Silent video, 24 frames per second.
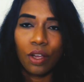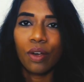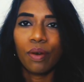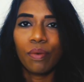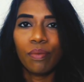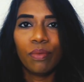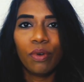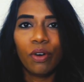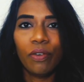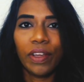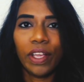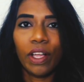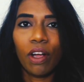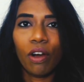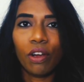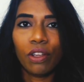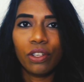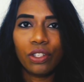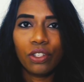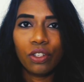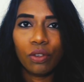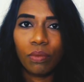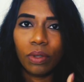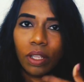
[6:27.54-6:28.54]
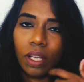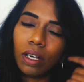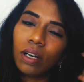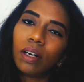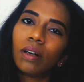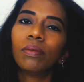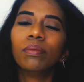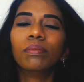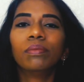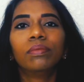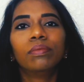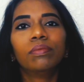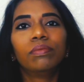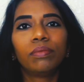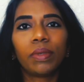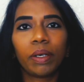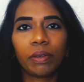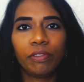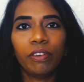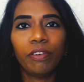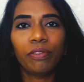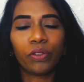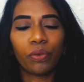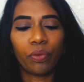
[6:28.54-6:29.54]
moving on to the
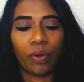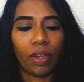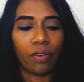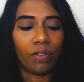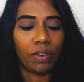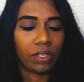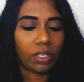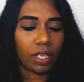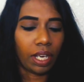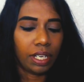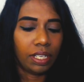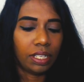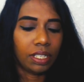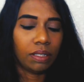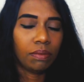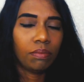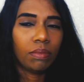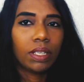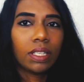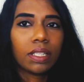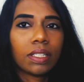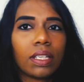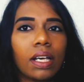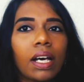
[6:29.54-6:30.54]
my fifth favorite item is